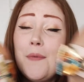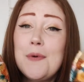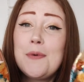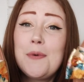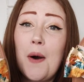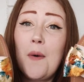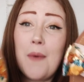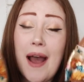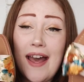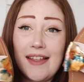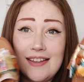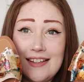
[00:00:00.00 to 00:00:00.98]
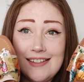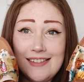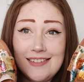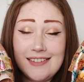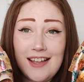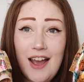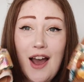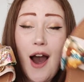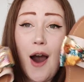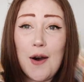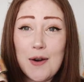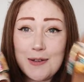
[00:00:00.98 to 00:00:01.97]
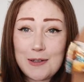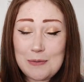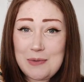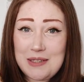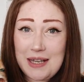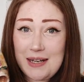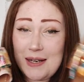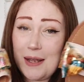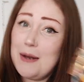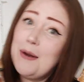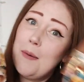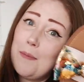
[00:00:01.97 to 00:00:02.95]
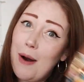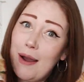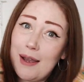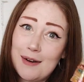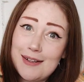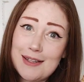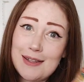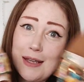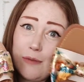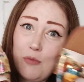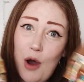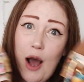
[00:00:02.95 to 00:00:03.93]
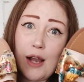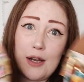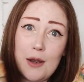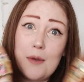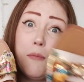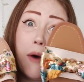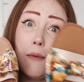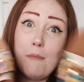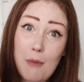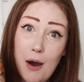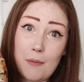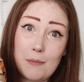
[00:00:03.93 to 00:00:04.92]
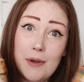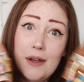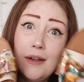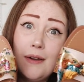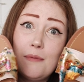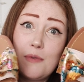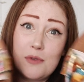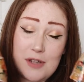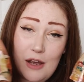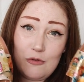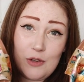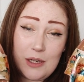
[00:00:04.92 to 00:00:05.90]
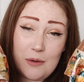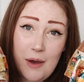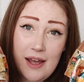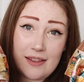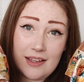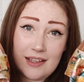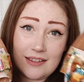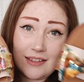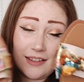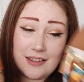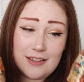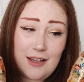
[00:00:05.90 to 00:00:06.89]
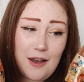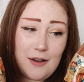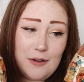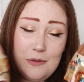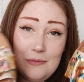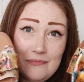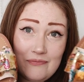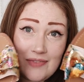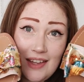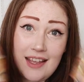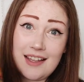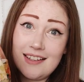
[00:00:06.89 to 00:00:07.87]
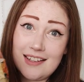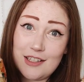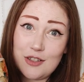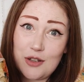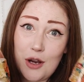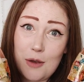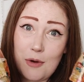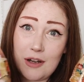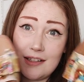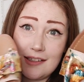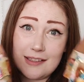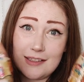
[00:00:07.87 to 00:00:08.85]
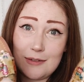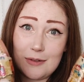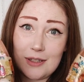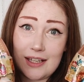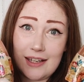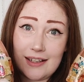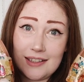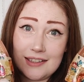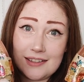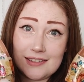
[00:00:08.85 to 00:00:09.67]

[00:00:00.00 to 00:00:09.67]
will not wear these 100%. They're not my kind of thing, but I know my mum will definitely wear these. So let's try them on and see what they're like.